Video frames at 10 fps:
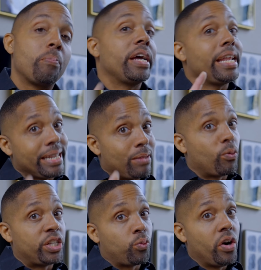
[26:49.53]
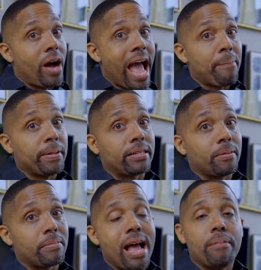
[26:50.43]
but which will happen
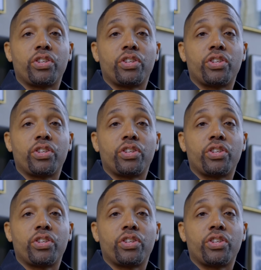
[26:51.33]
sometimes.